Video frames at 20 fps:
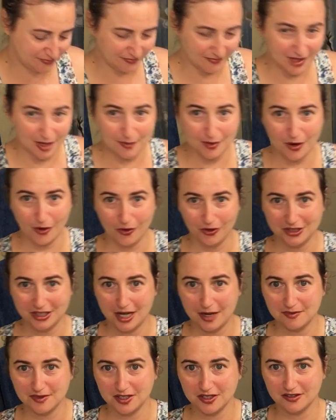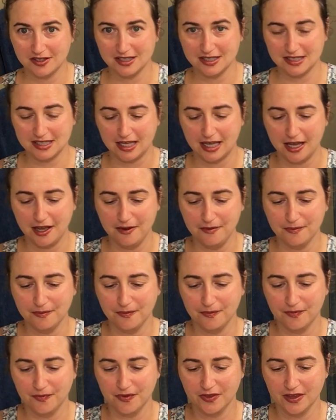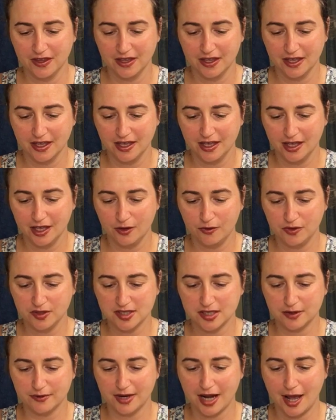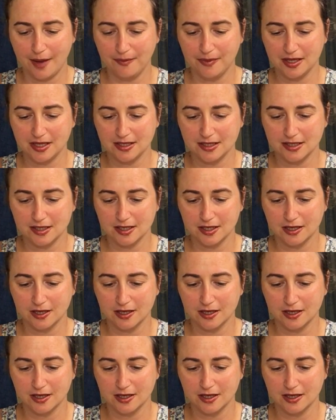I'm going to hold it up so you can see it. We'll see what happens.